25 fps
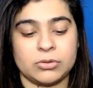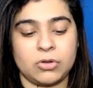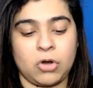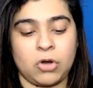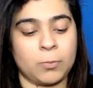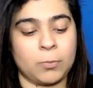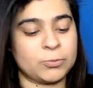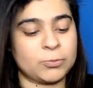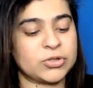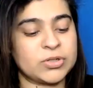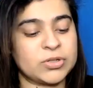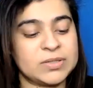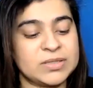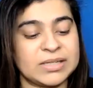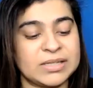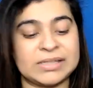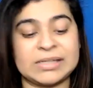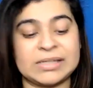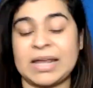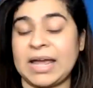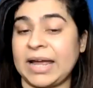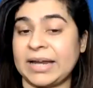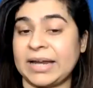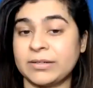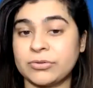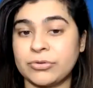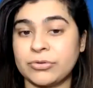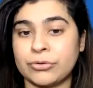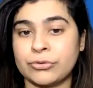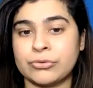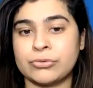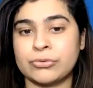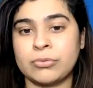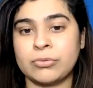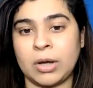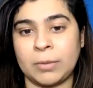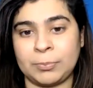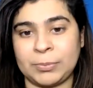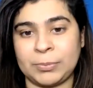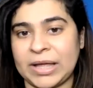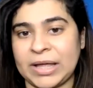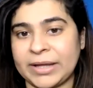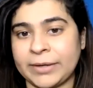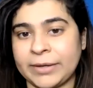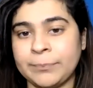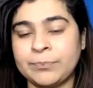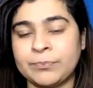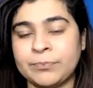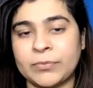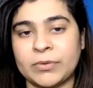options in hand to
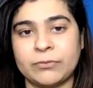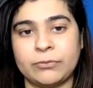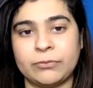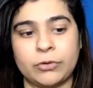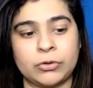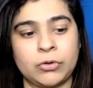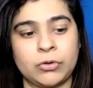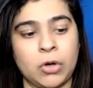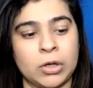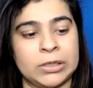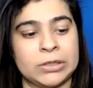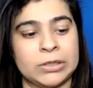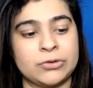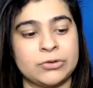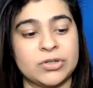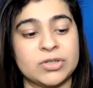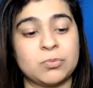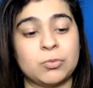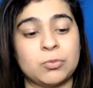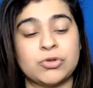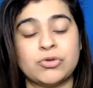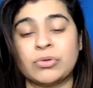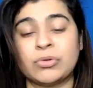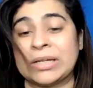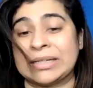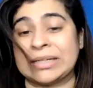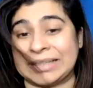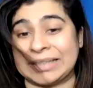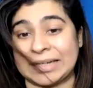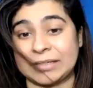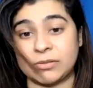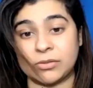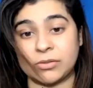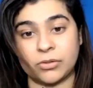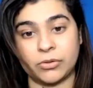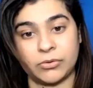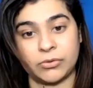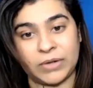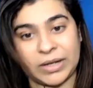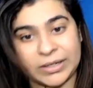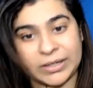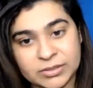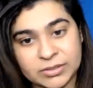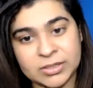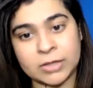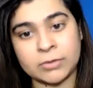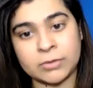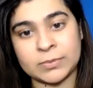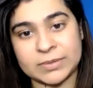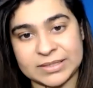apply for colleges which you can get
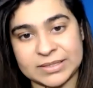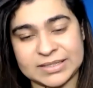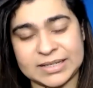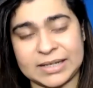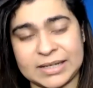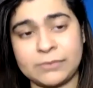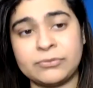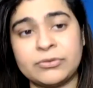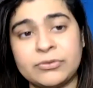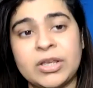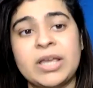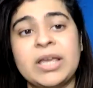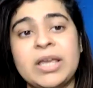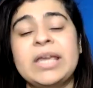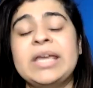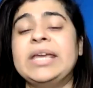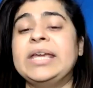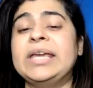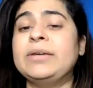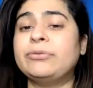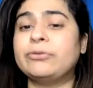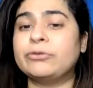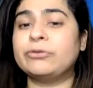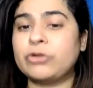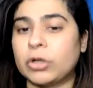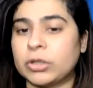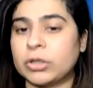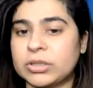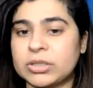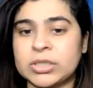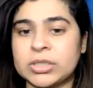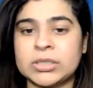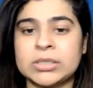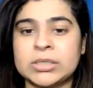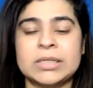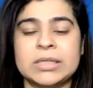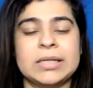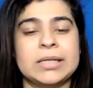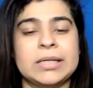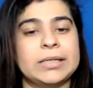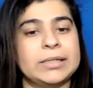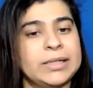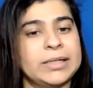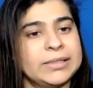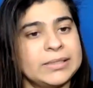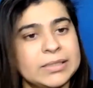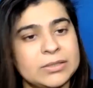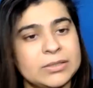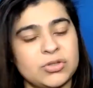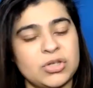right now itself. If not,
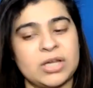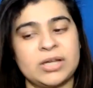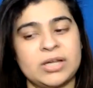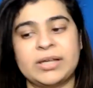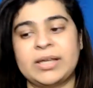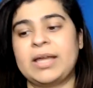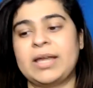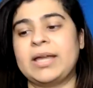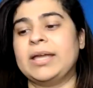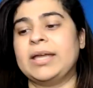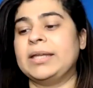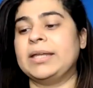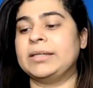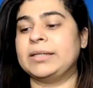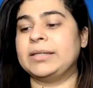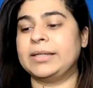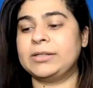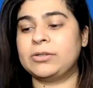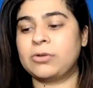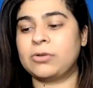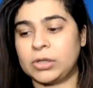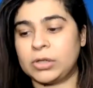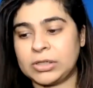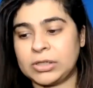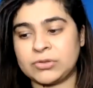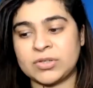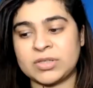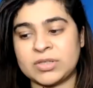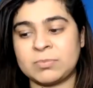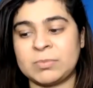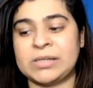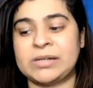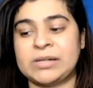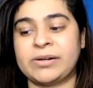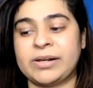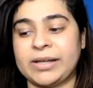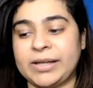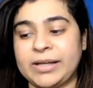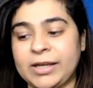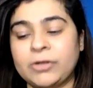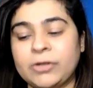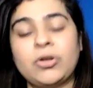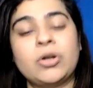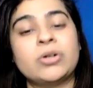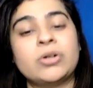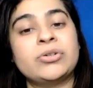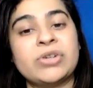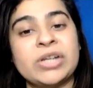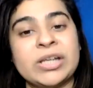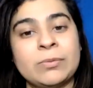nahin achha gaya hai, nahin colleges mil rahe hai,
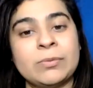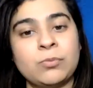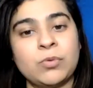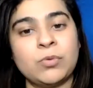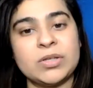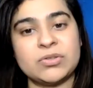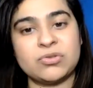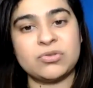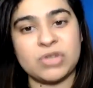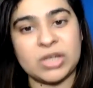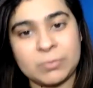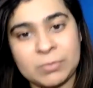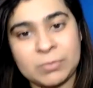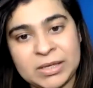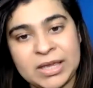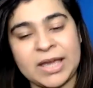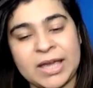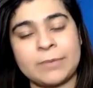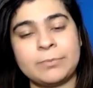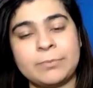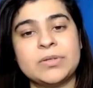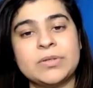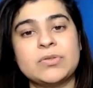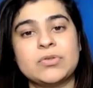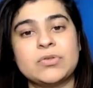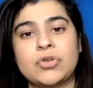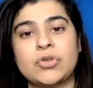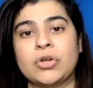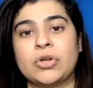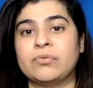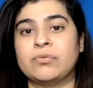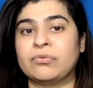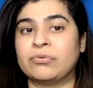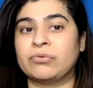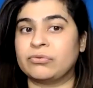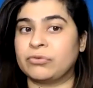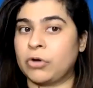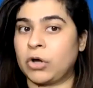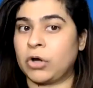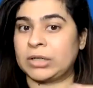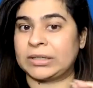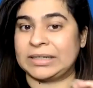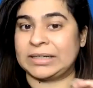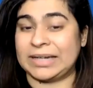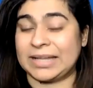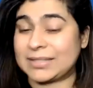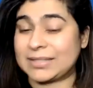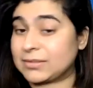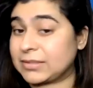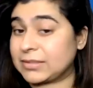your dream was JBIMS, you've
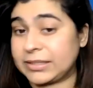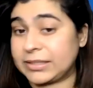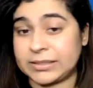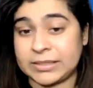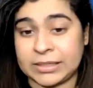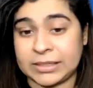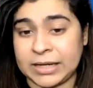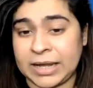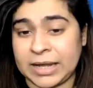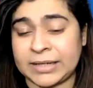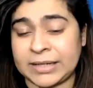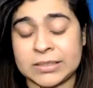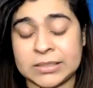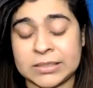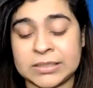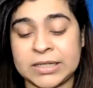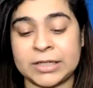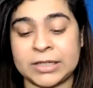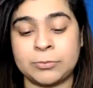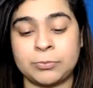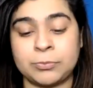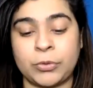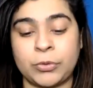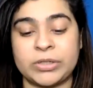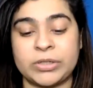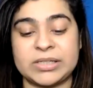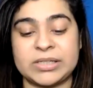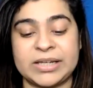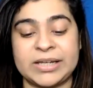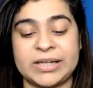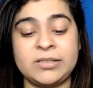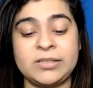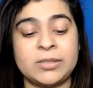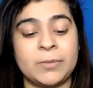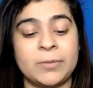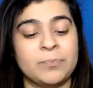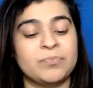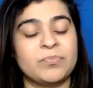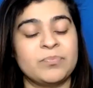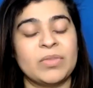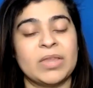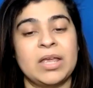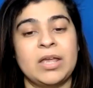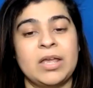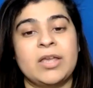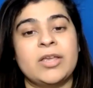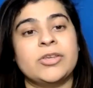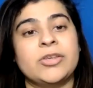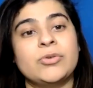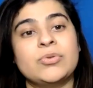got less than 99.8,
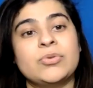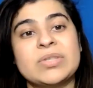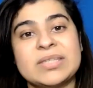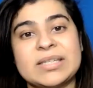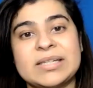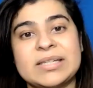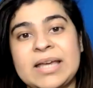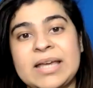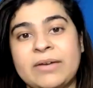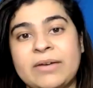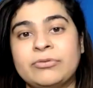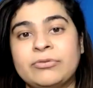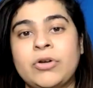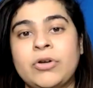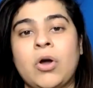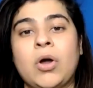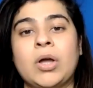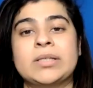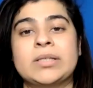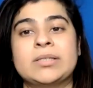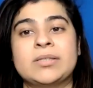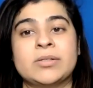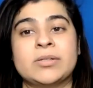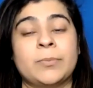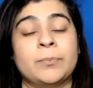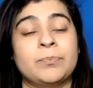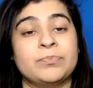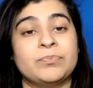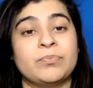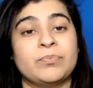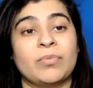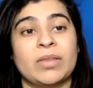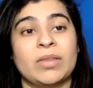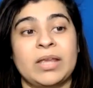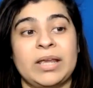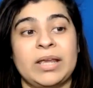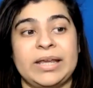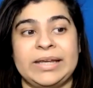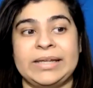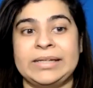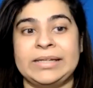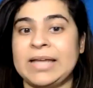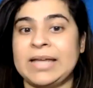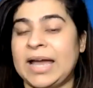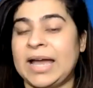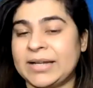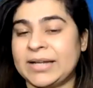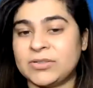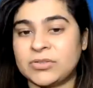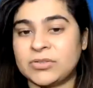you still have got
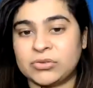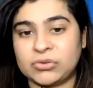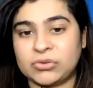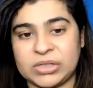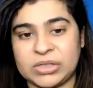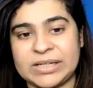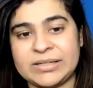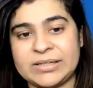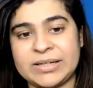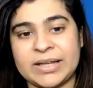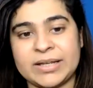in hand 3